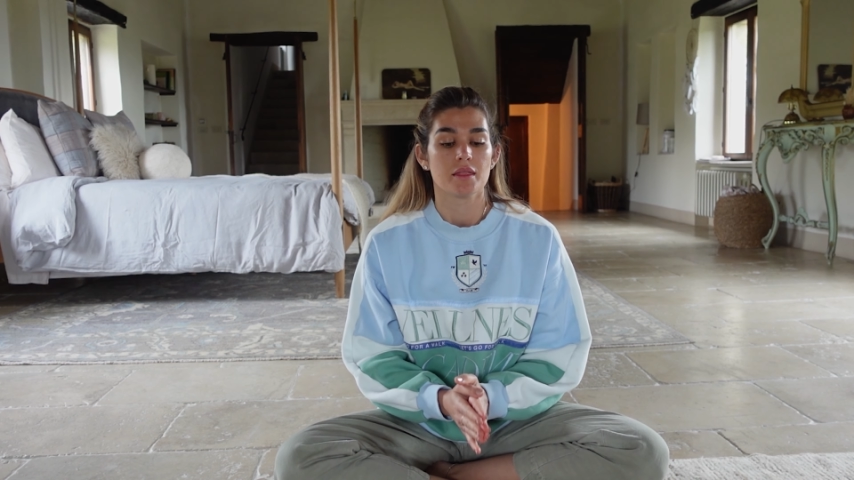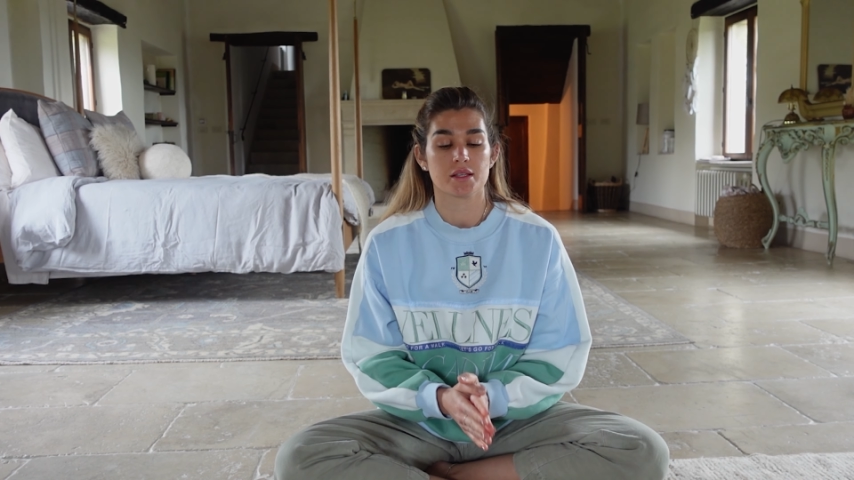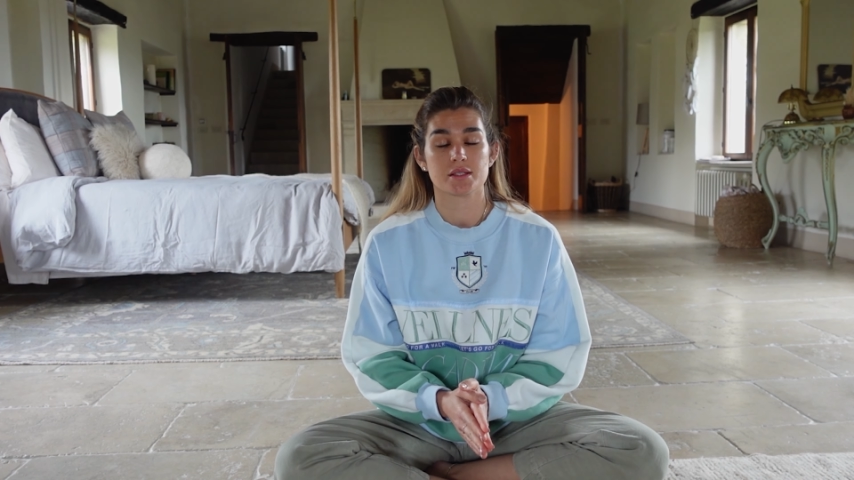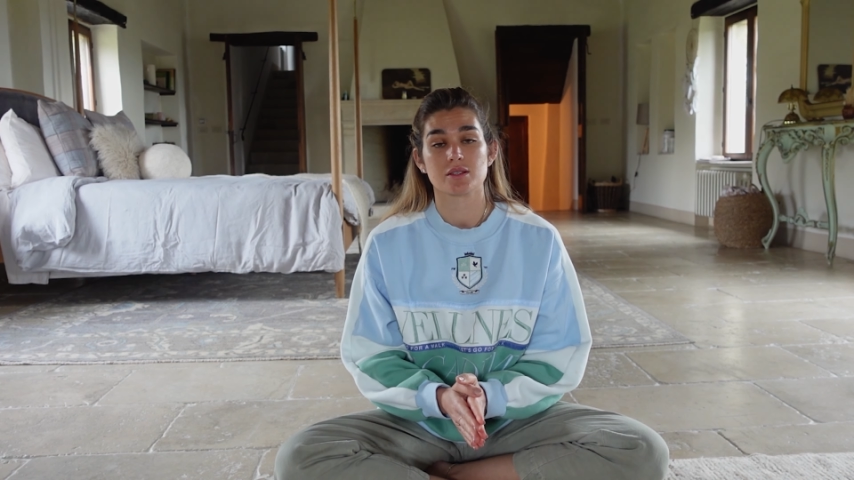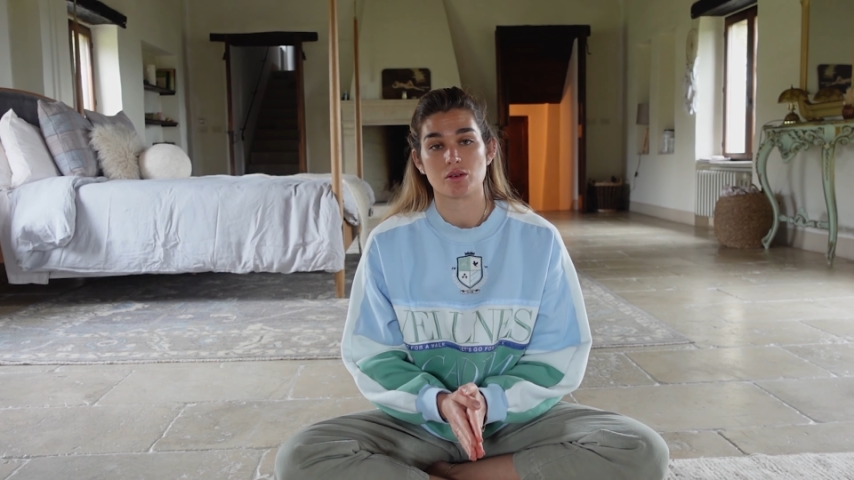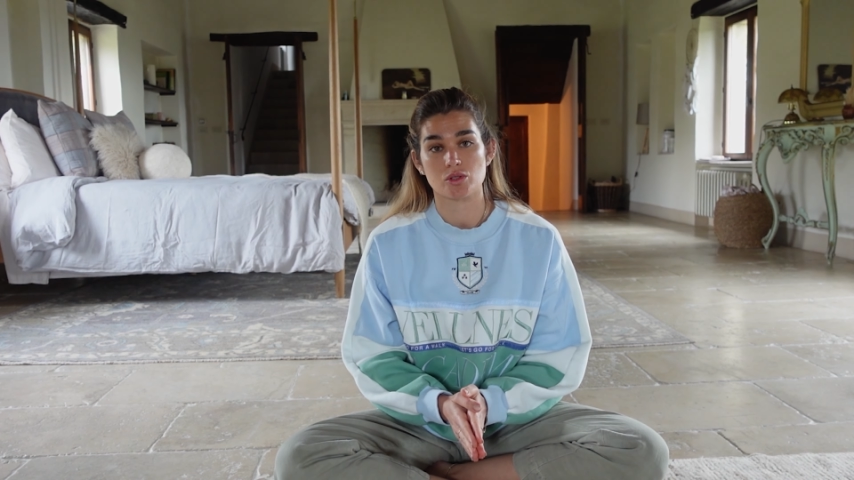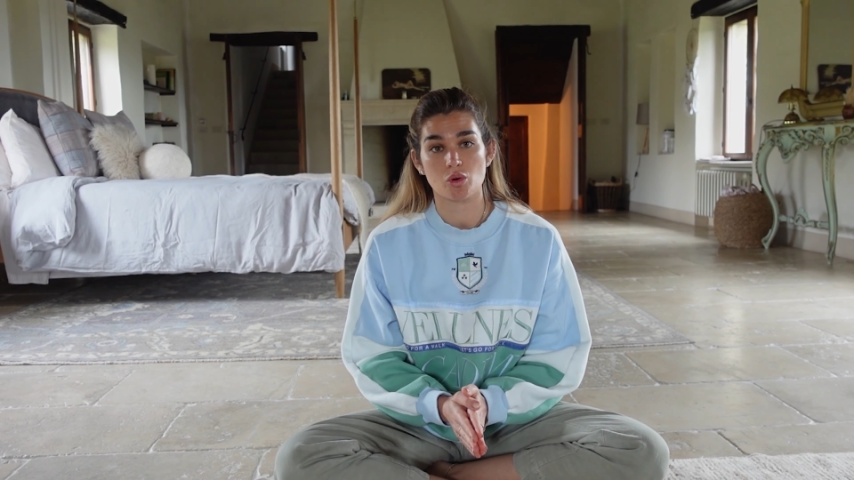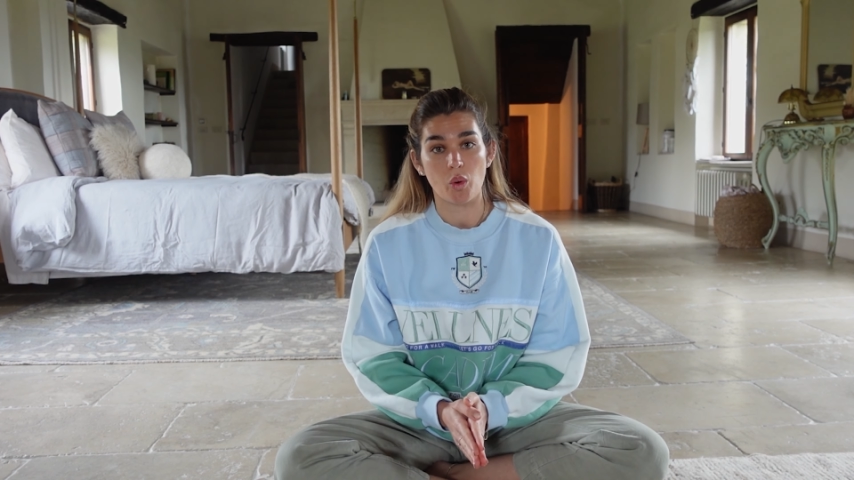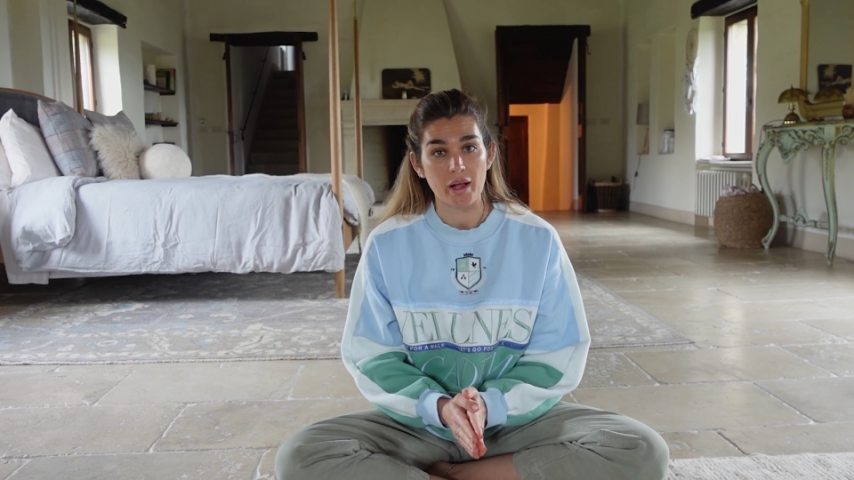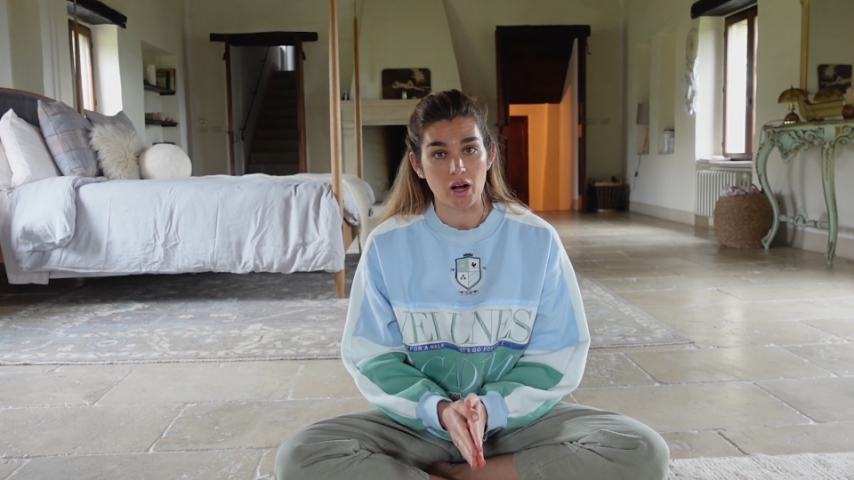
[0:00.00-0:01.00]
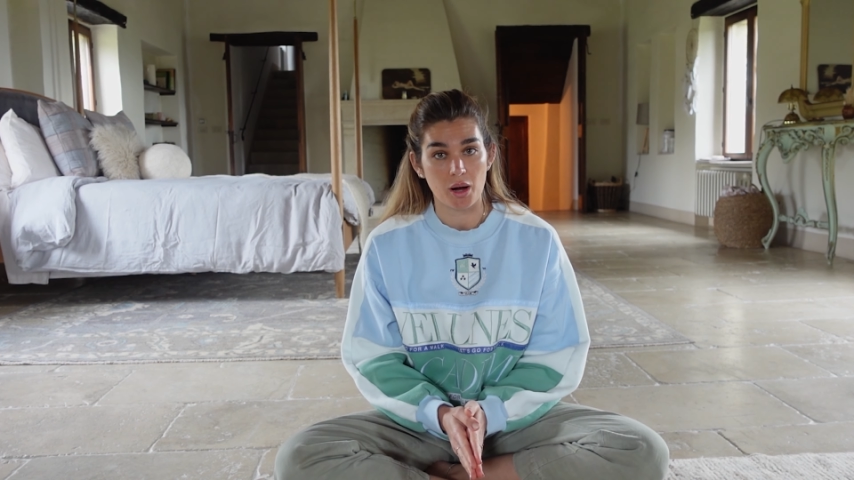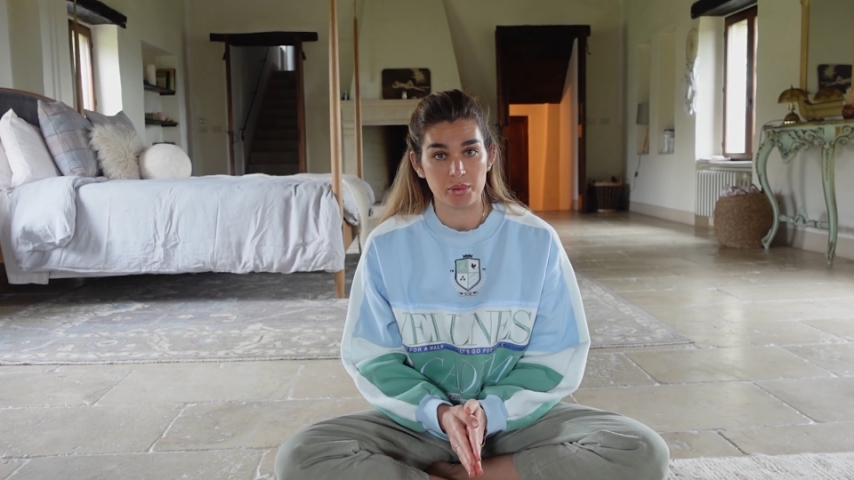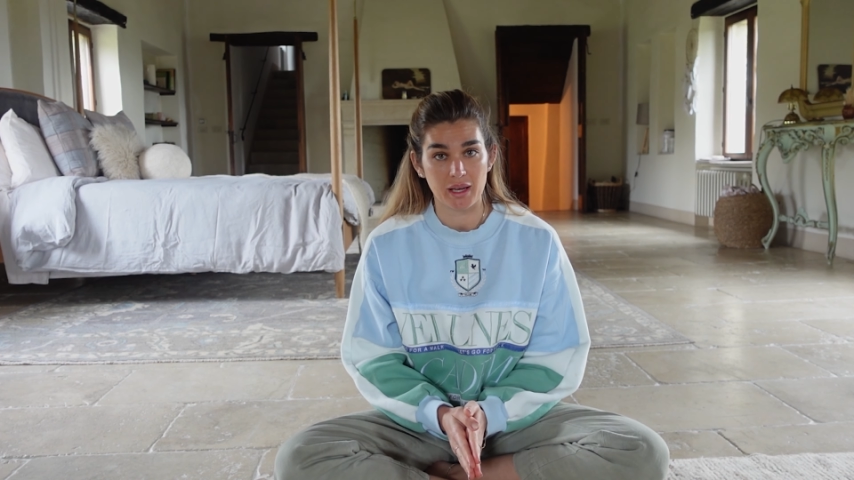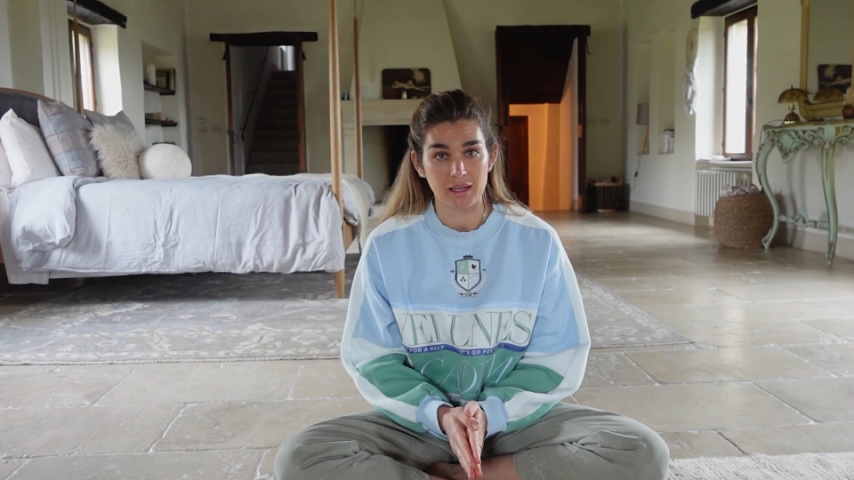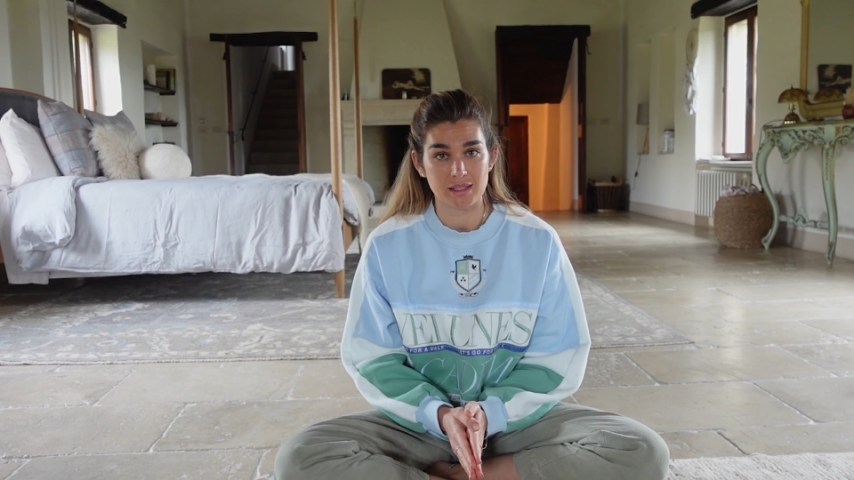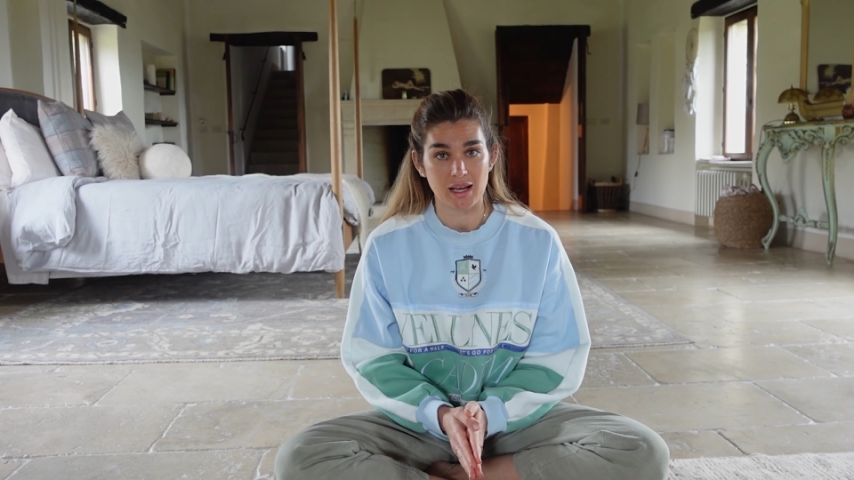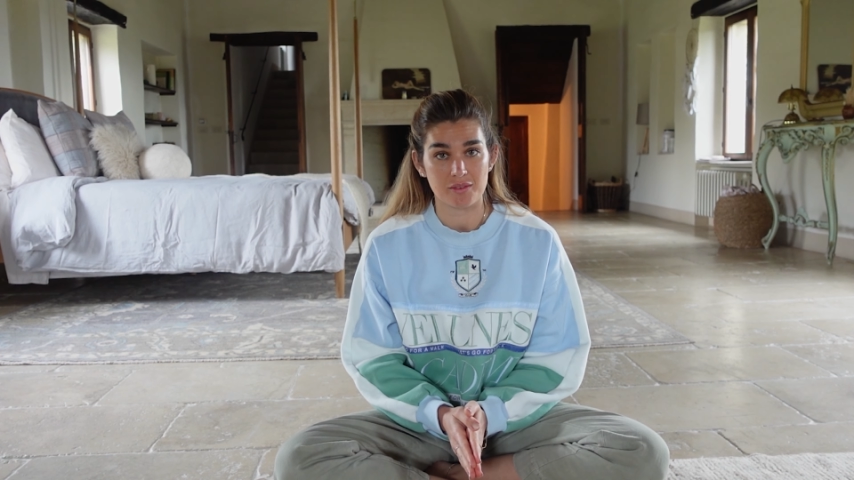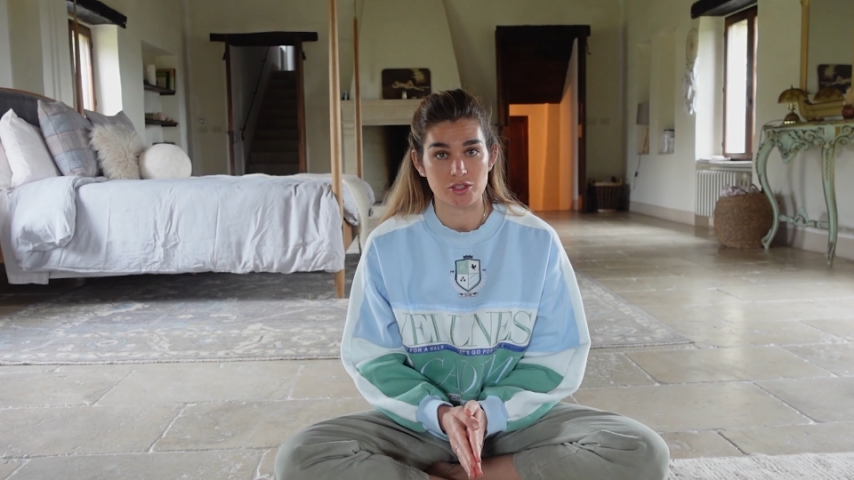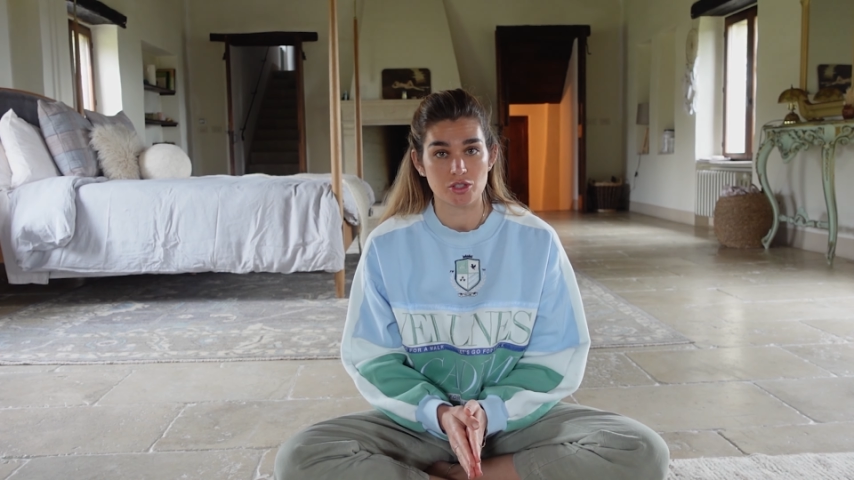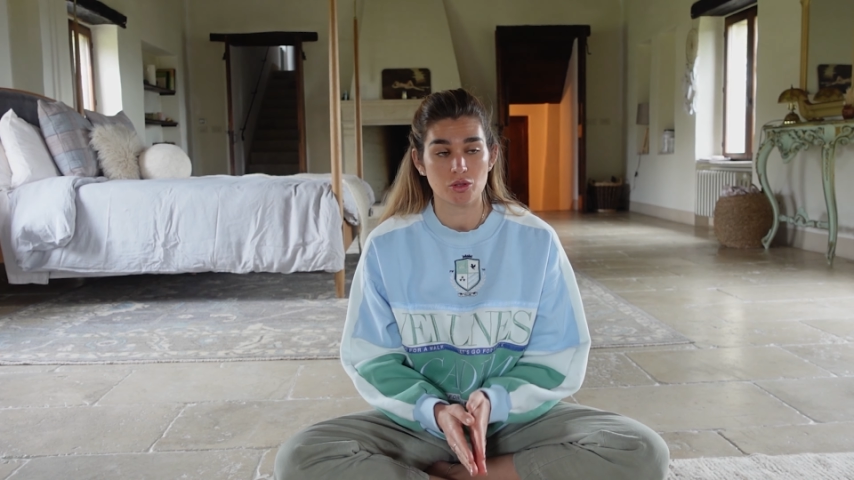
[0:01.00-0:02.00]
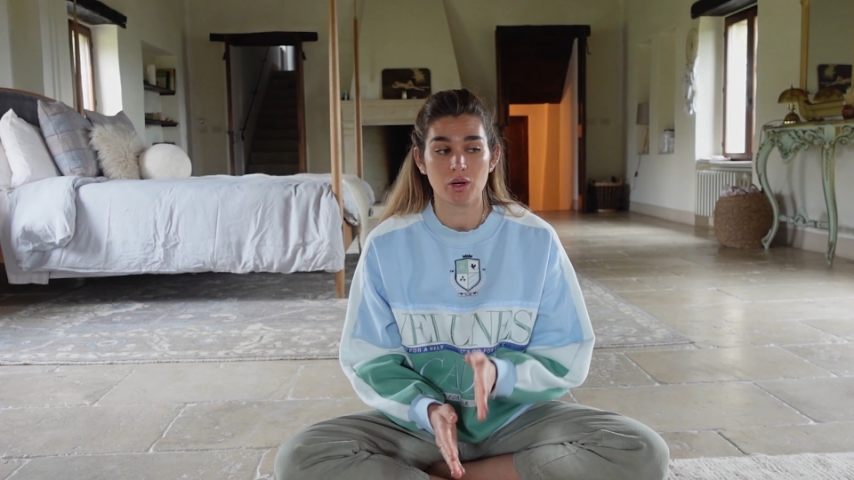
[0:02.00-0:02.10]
This is also quite complicated to have to do,